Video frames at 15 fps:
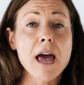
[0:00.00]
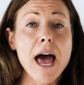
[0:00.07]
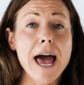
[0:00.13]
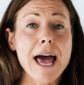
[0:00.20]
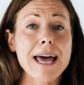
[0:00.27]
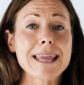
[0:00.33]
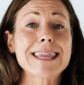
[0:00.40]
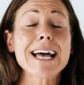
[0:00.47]

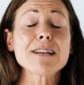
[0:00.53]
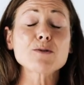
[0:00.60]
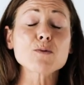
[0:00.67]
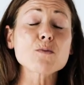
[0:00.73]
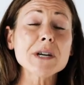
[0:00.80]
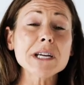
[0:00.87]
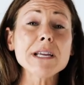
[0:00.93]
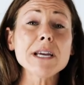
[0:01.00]
and that's
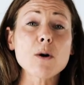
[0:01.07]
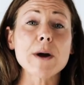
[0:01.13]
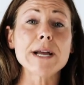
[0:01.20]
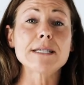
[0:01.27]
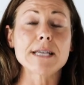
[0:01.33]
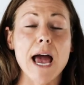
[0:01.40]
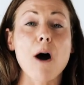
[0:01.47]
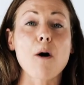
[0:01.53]
really going
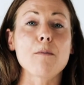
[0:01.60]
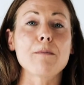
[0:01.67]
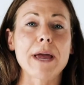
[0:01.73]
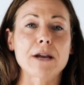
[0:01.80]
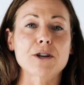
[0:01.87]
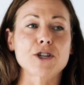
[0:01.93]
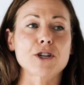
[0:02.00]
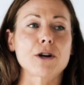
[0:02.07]
to help
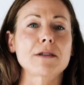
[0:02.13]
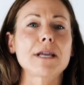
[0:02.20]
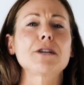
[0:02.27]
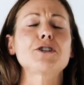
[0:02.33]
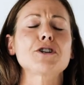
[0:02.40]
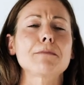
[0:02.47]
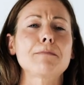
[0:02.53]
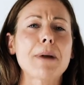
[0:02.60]
make sure
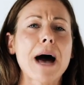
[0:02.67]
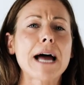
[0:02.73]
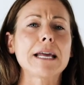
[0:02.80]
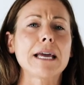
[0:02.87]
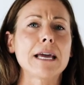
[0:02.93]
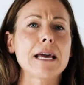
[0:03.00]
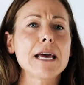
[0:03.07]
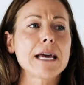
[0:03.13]
that your
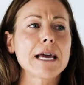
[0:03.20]
body